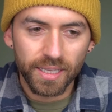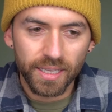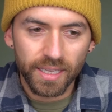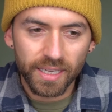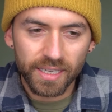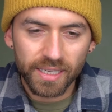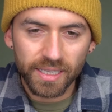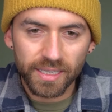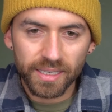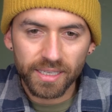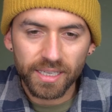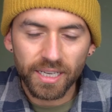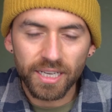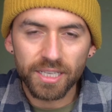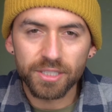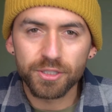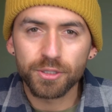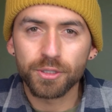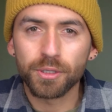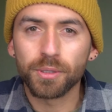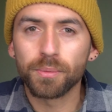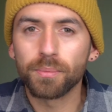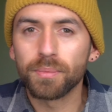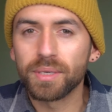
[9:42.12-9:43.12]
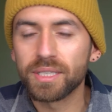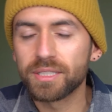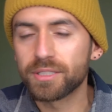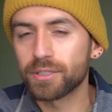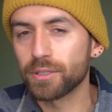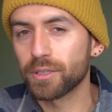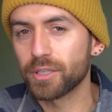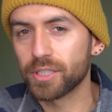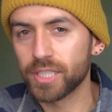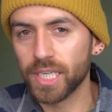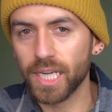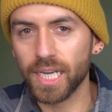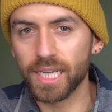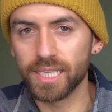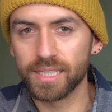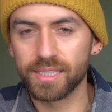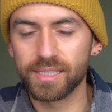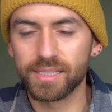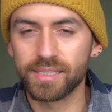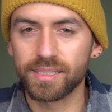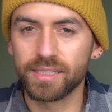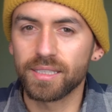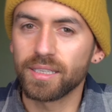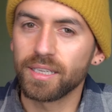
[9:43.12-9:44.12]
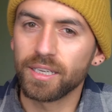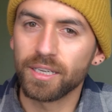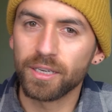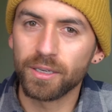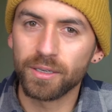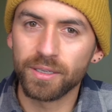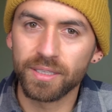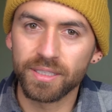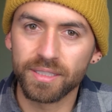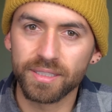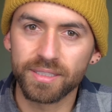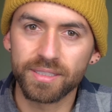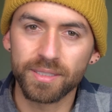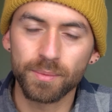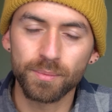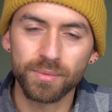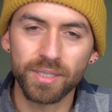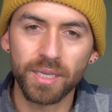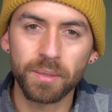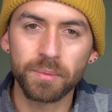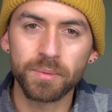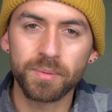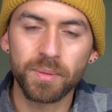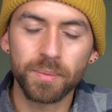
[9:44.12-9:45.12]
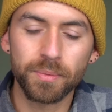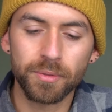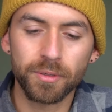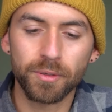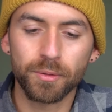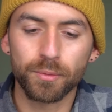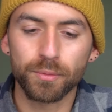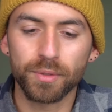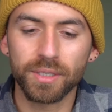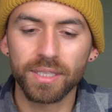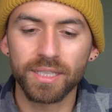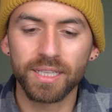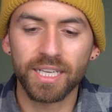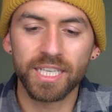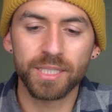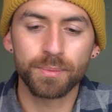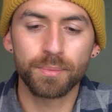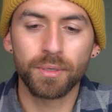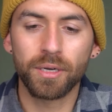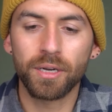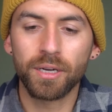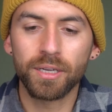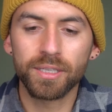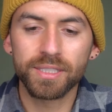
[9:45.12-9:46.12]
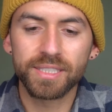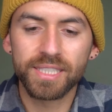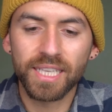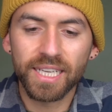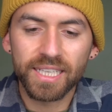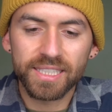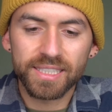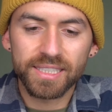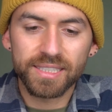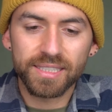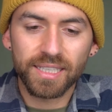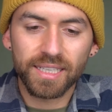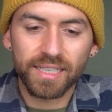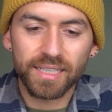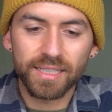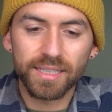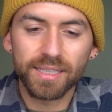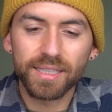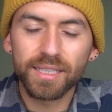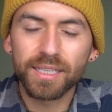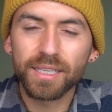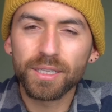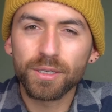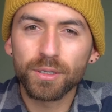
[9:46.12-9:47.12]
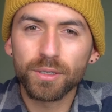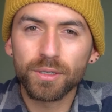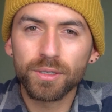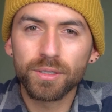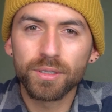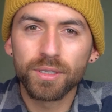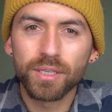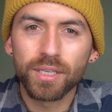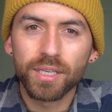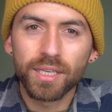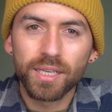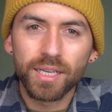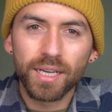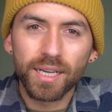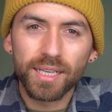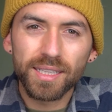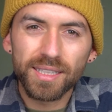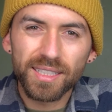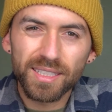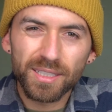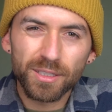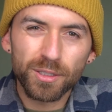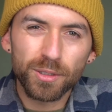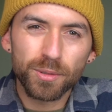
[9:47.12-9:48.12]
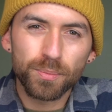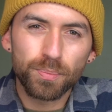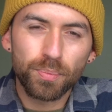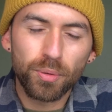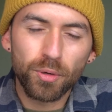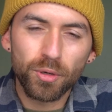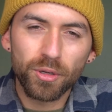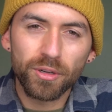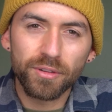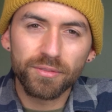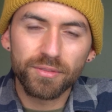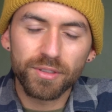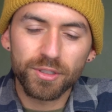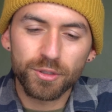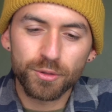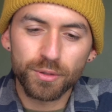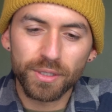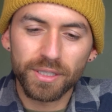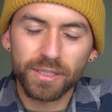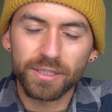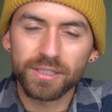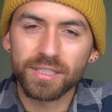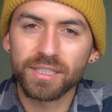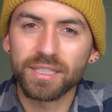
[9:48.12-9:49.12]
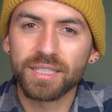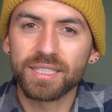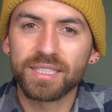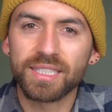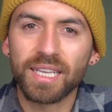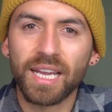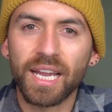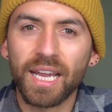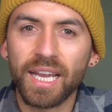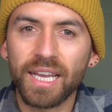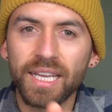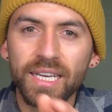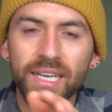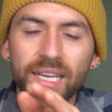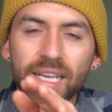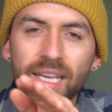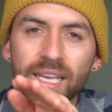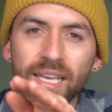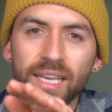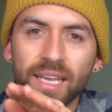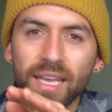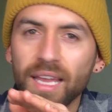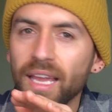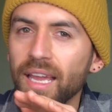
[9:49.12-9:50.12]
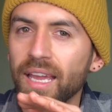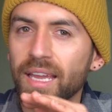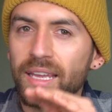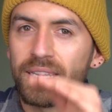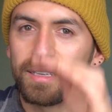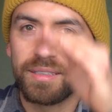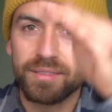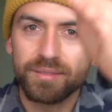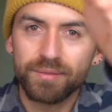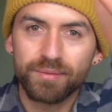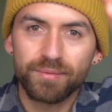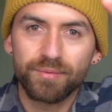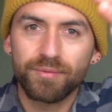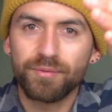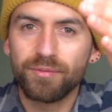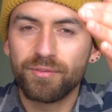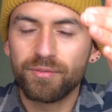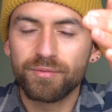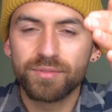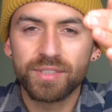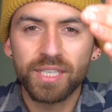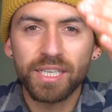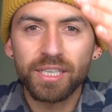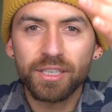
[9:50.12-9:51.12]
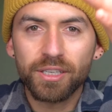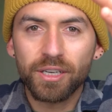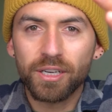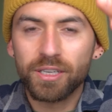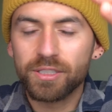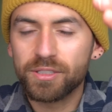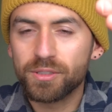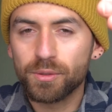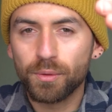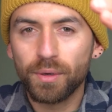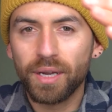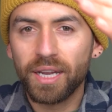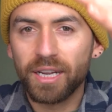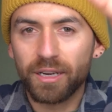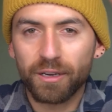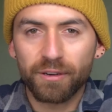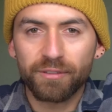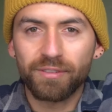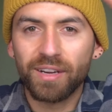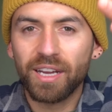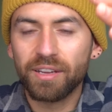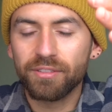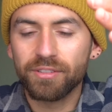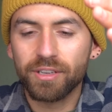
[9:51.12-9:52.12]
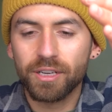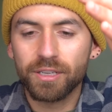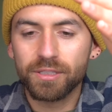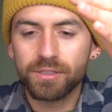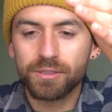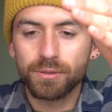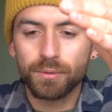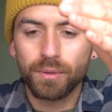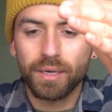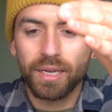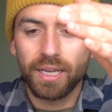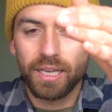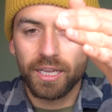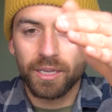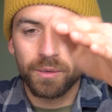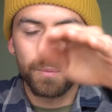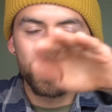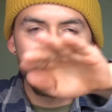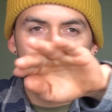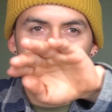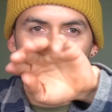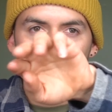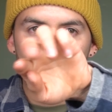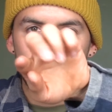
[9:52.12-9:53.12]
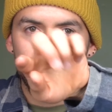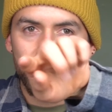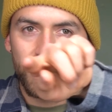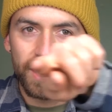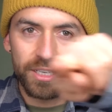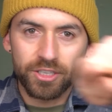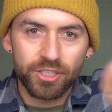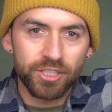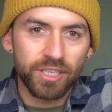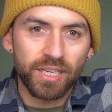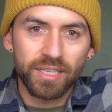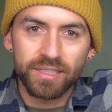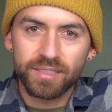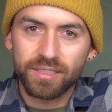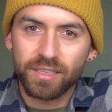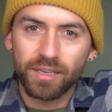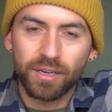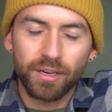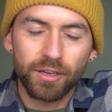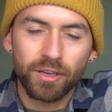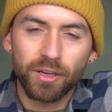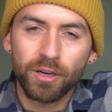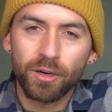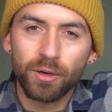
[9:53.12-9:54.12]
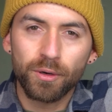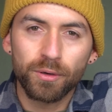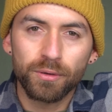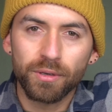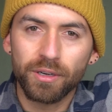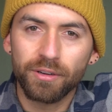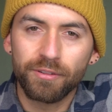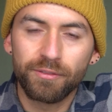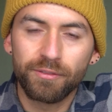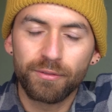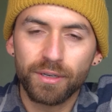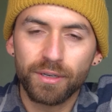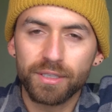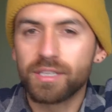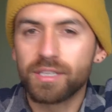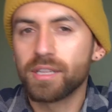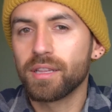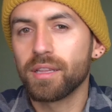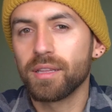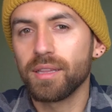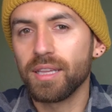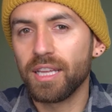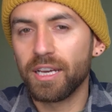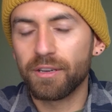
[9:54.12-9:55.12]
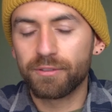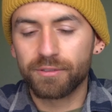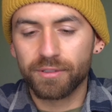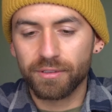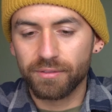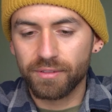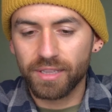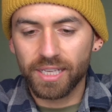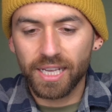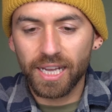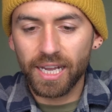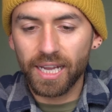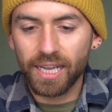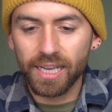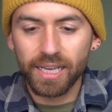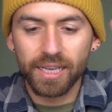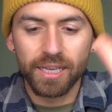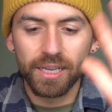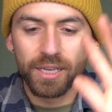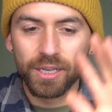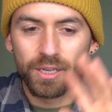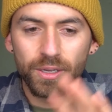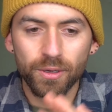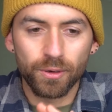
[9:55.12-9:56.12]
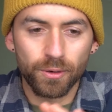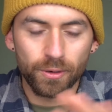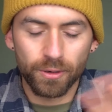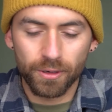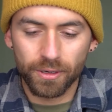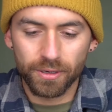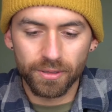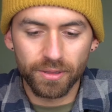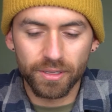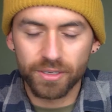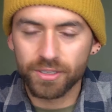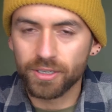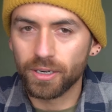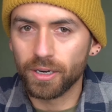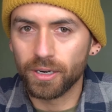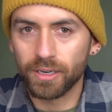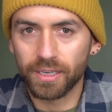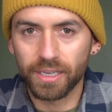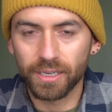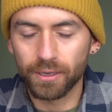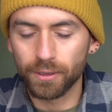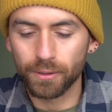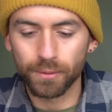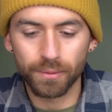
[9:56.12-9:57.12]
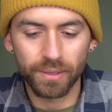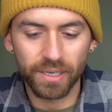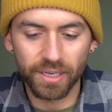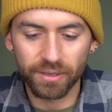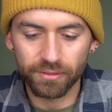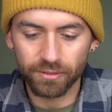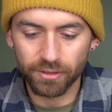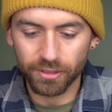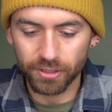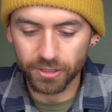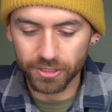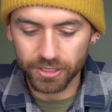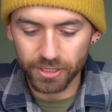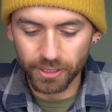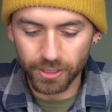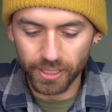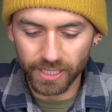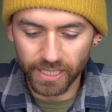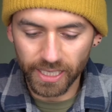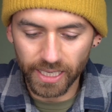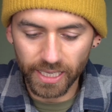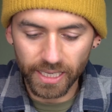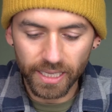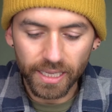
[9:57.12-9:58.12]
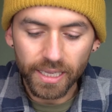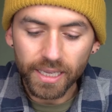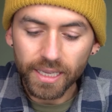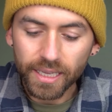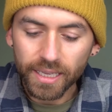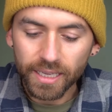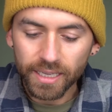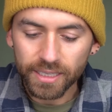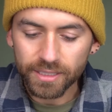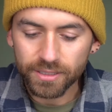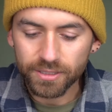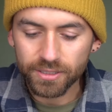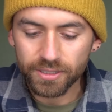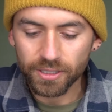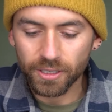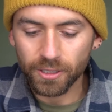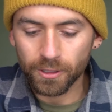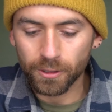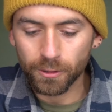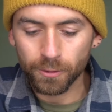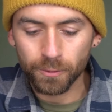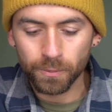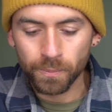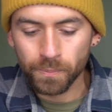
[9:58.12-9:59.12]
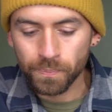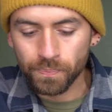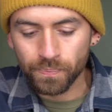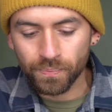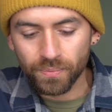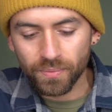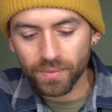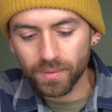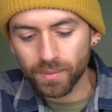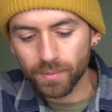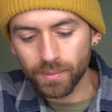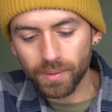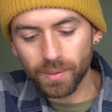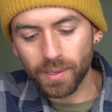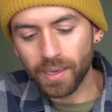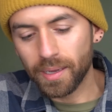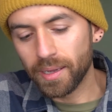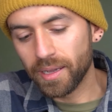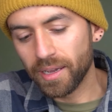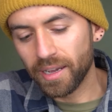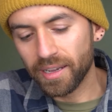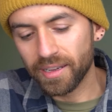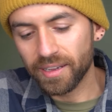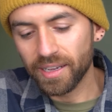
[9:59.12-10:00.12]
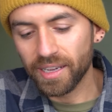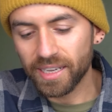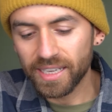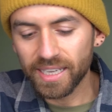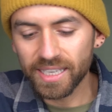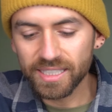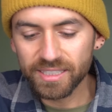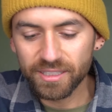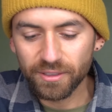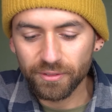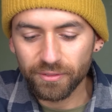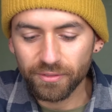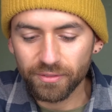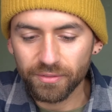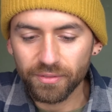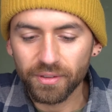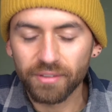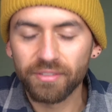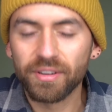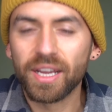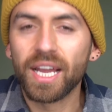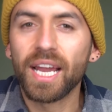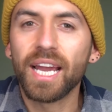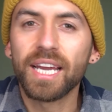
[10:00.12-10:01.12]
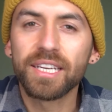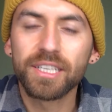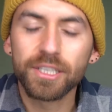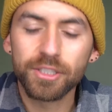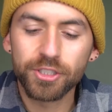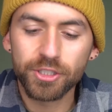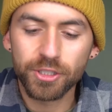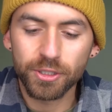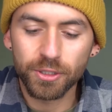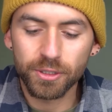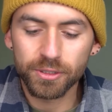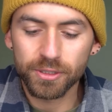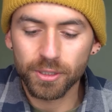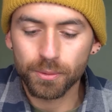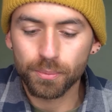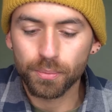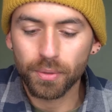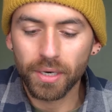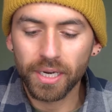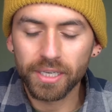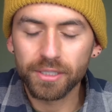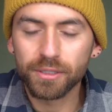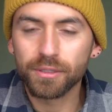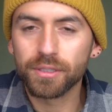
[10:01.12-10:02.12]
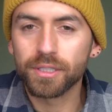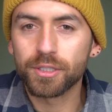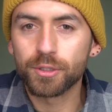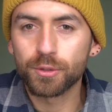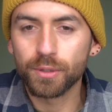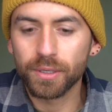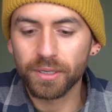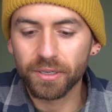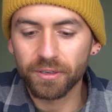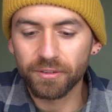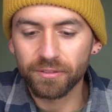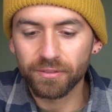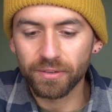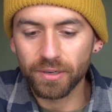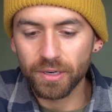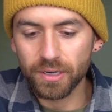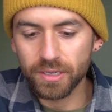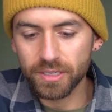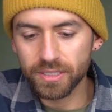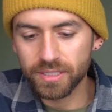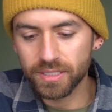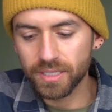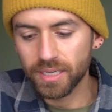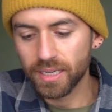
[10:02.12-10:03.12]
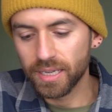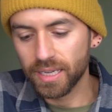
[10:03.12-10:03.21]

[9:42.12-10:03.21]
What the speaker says: it can cause you to miss your shots, and sometimes people don't realize, but all it takes is like a little pull of the trigger to the side, and 10 yards away or 5 yards away, that shot's going to go a foot to the left of the guy or the target or whatever you're shooting at. And so I guess if I had to choose, I'd probably do the trigger first